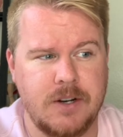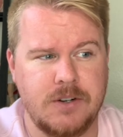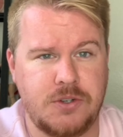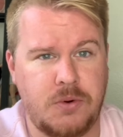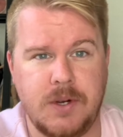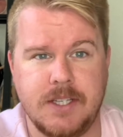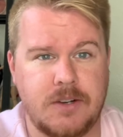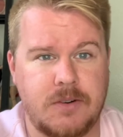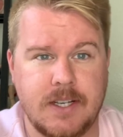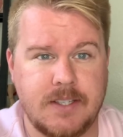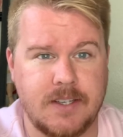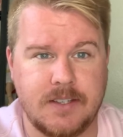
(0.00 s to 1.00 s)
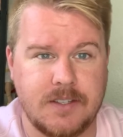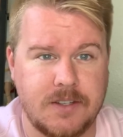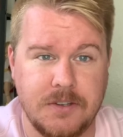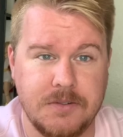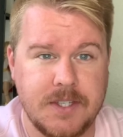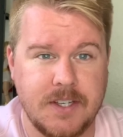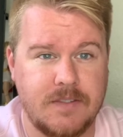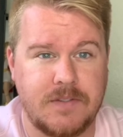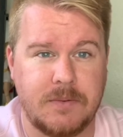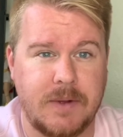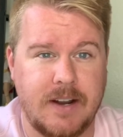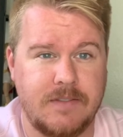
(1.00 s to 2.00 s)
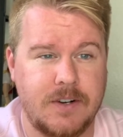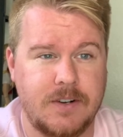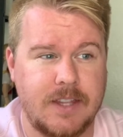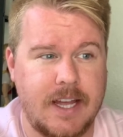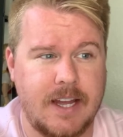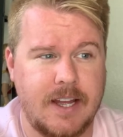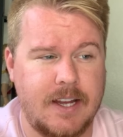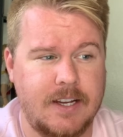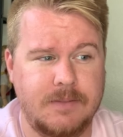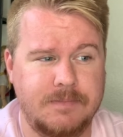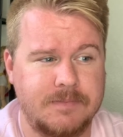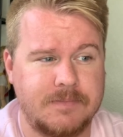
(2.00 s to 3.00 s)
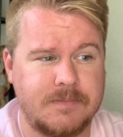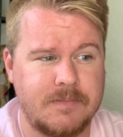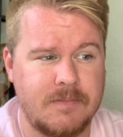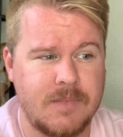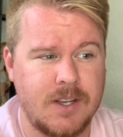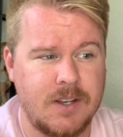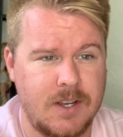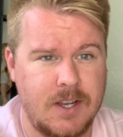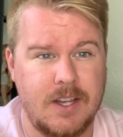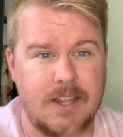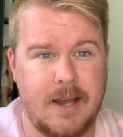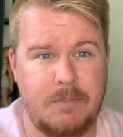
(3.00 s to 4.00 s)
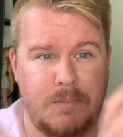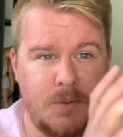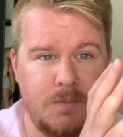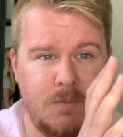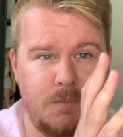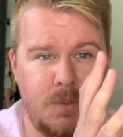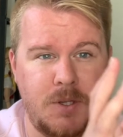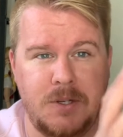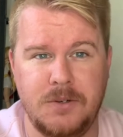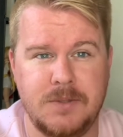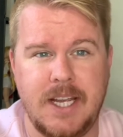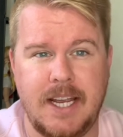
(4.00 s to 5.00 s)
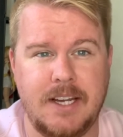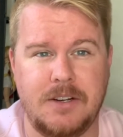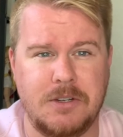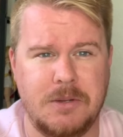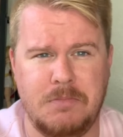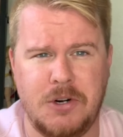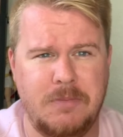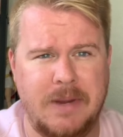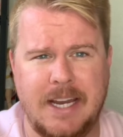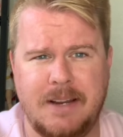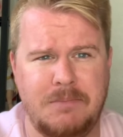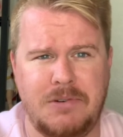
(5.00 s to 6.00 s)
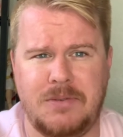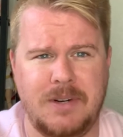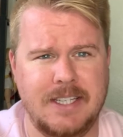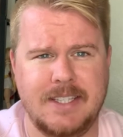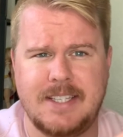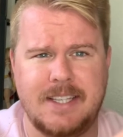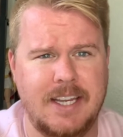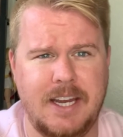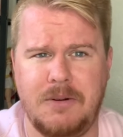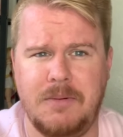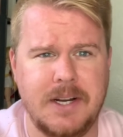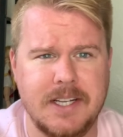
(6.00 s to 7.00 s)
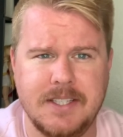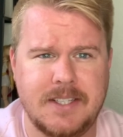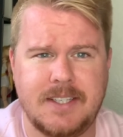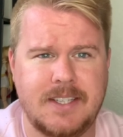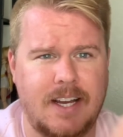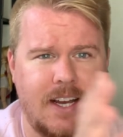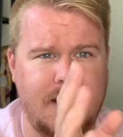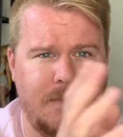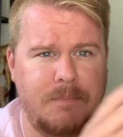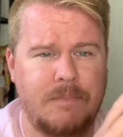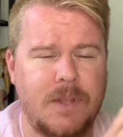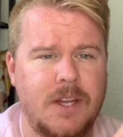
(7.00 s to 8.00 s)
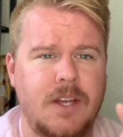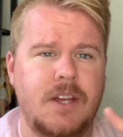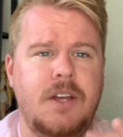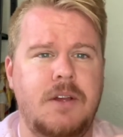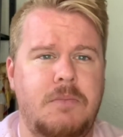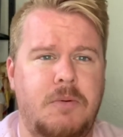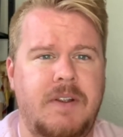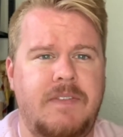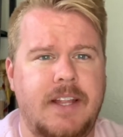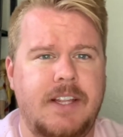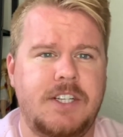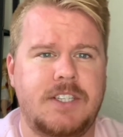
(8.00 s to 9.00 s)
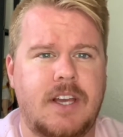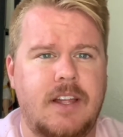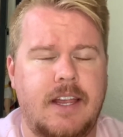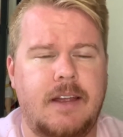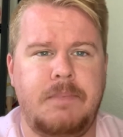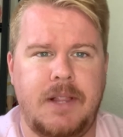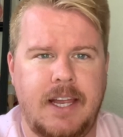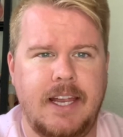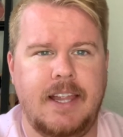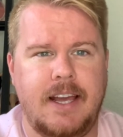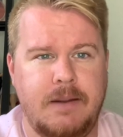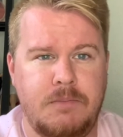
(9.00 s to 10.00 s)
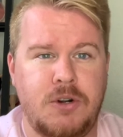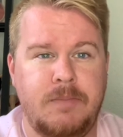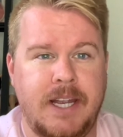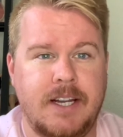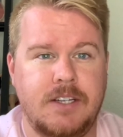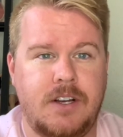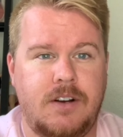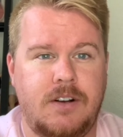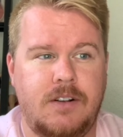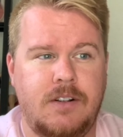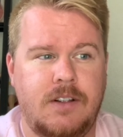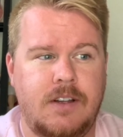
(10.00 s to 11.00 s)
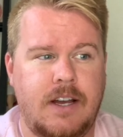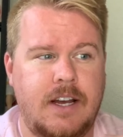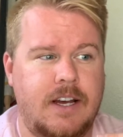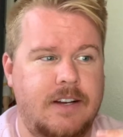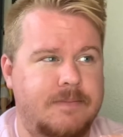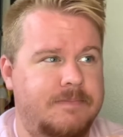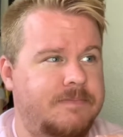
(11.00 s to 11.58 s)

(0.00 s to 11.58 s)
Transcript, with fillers: Toys R Us exclusive or whatever that that blue-tailed merman prince thing was. But we finally just got like a Playline merman doll, I